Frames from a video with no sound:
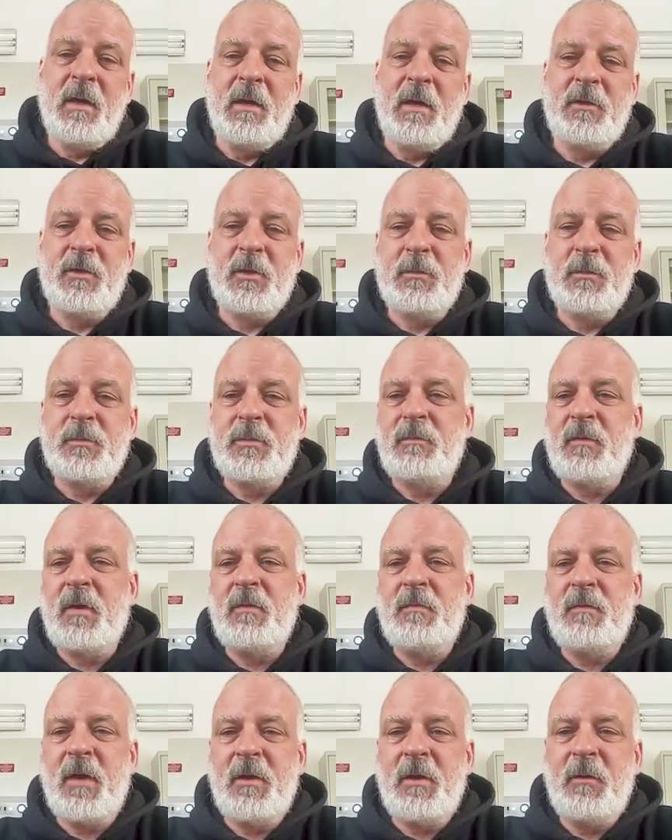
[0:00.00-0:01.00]
In terms of
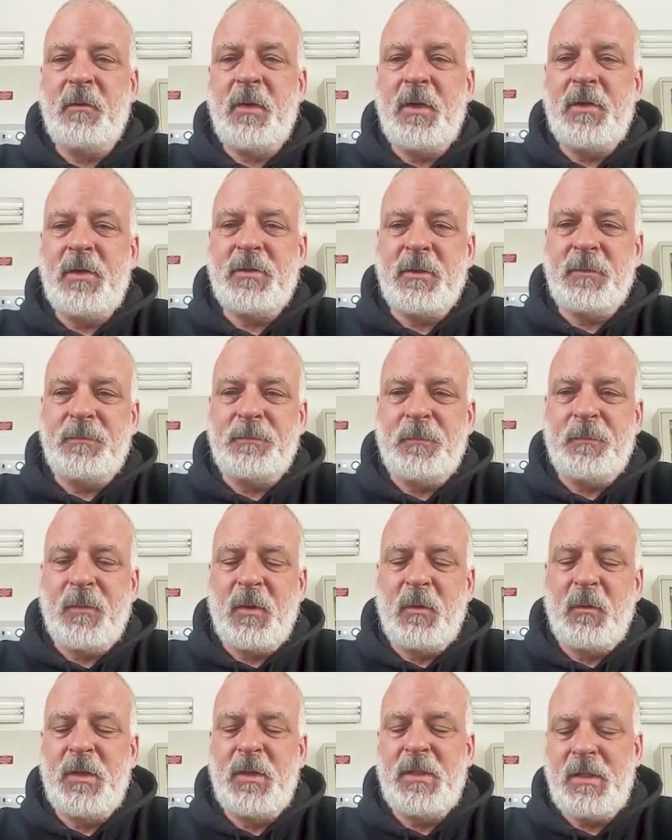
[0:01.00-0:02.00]
our evaluation,
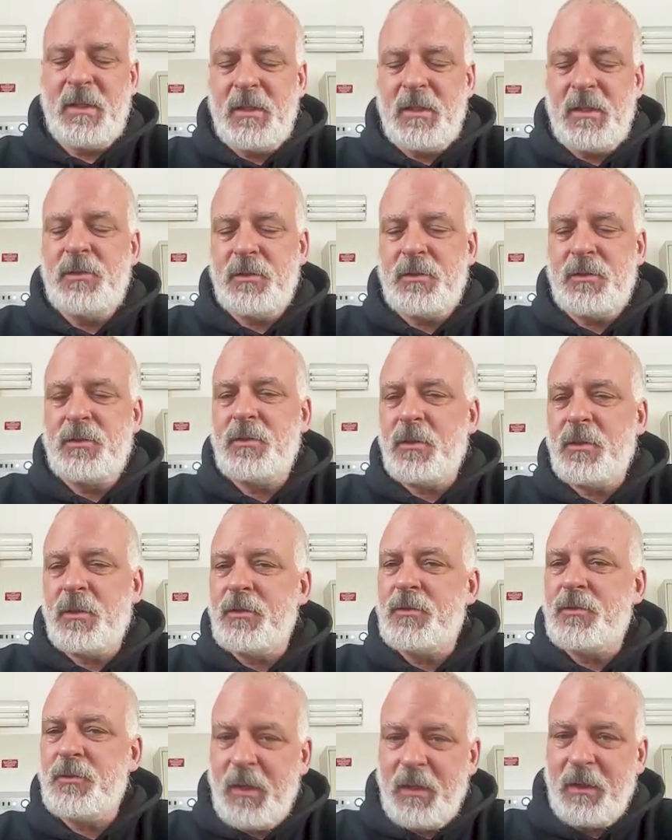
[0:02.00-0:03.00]
we did just
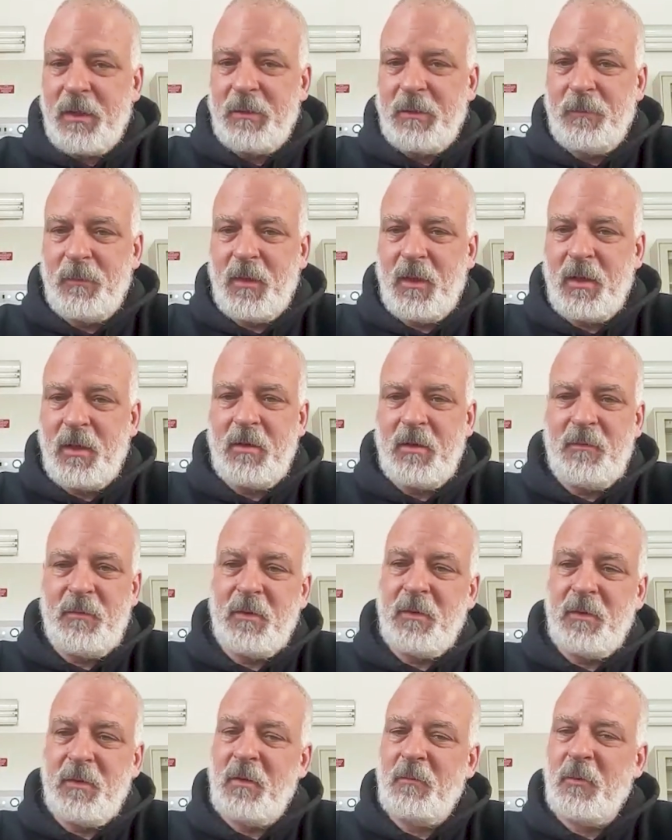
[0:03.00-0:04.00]
start trading, and I
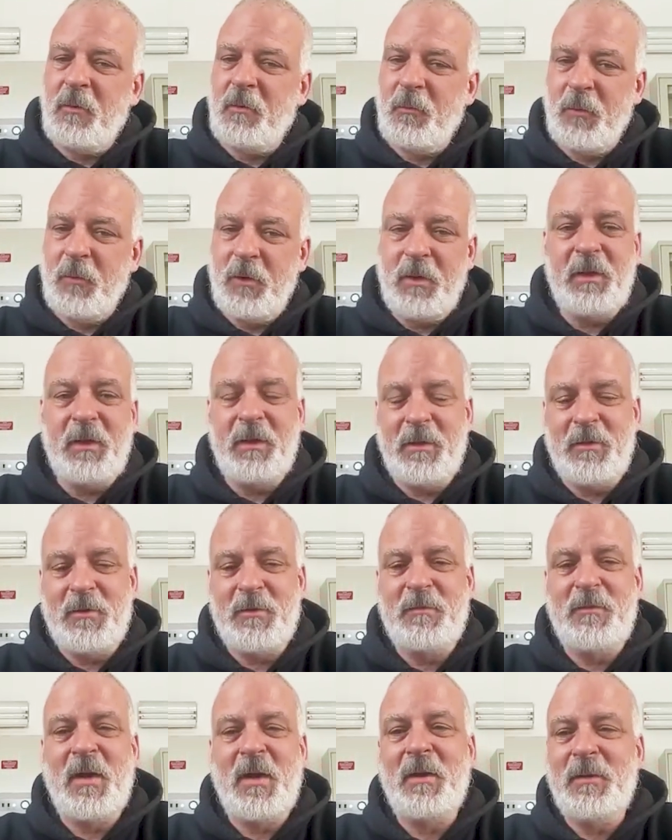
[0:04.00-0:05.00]
feel that we're really
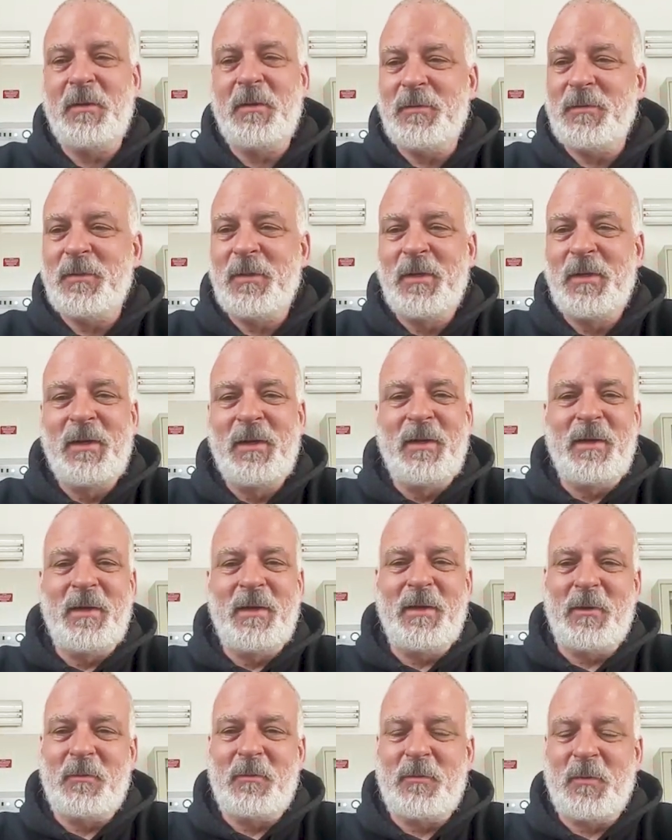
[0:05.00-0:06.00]
undervalued.
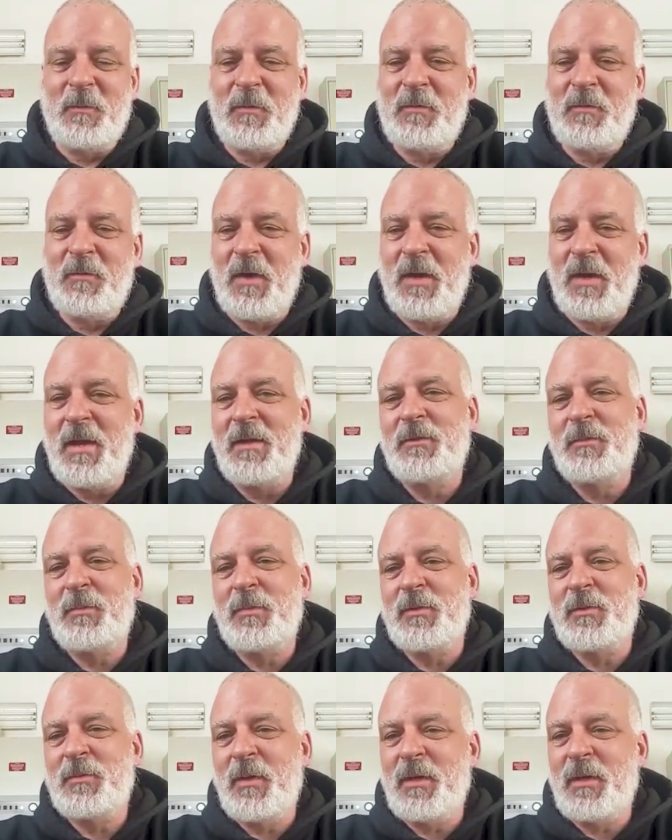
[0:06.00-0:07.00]
You know, from the financial
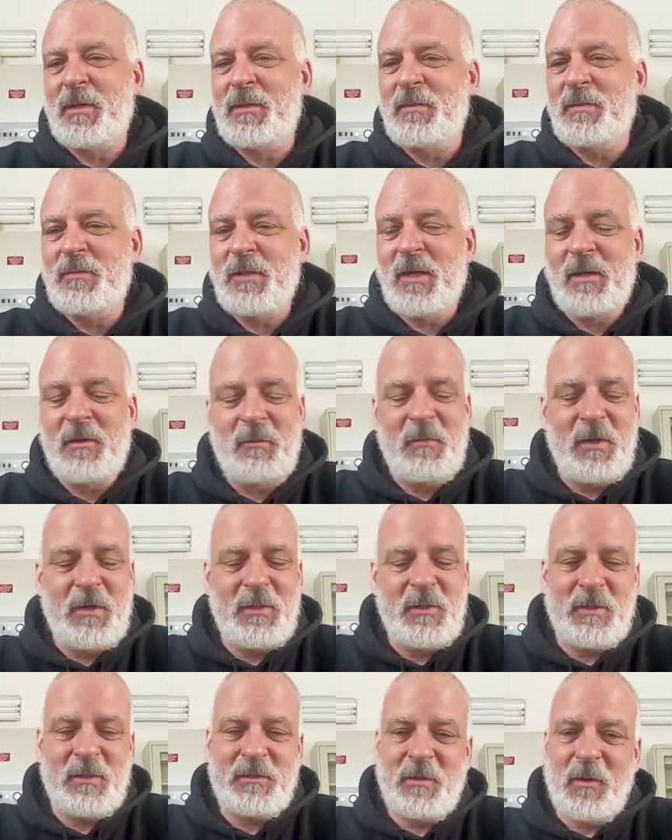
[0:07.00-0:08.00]
perspective,
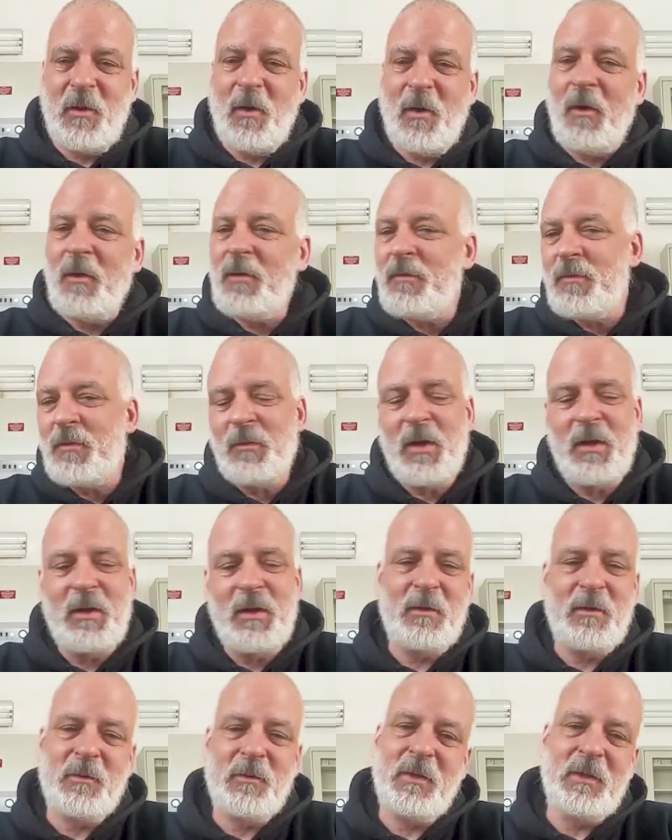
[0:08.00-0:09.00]
Cytophage has all of the
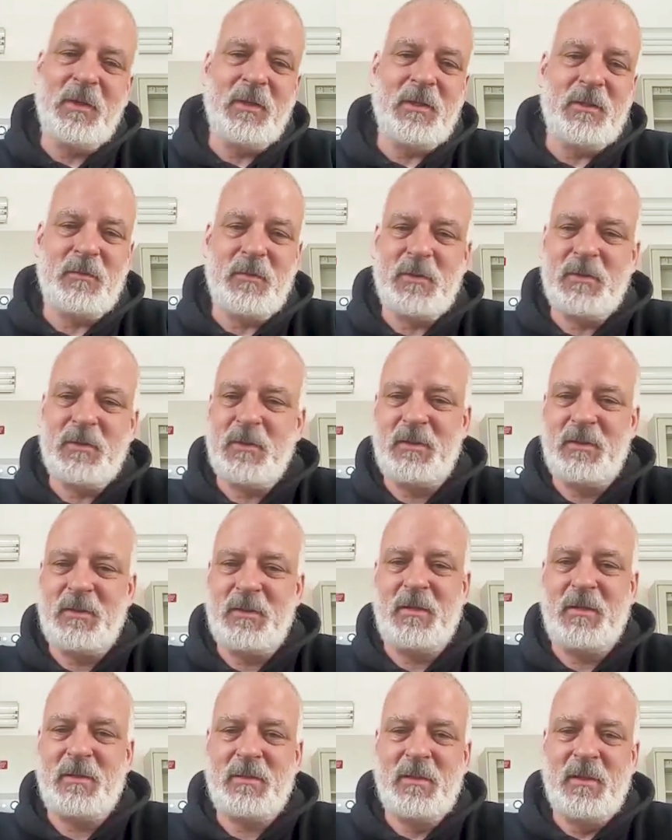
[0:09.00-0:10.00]
right ingredients for
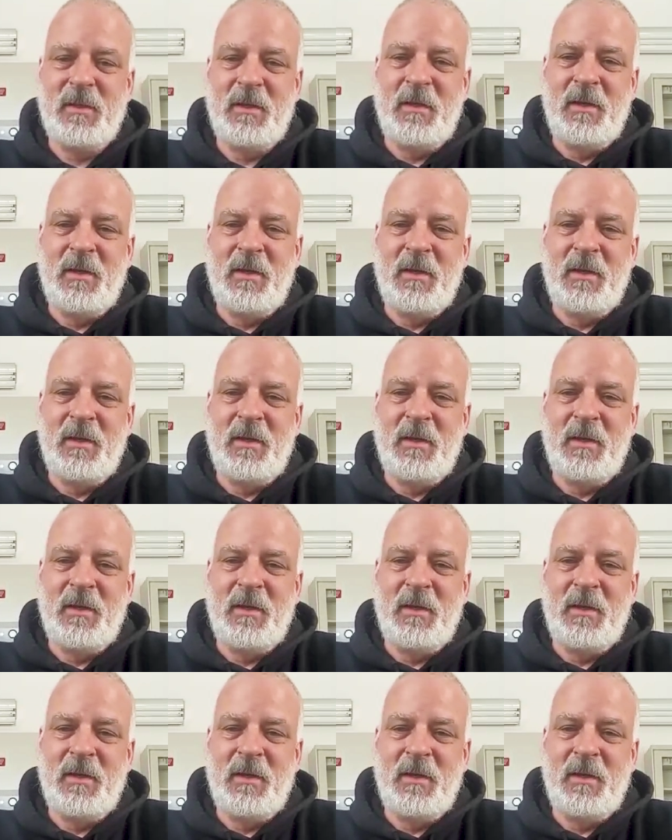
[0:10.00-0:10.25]
success.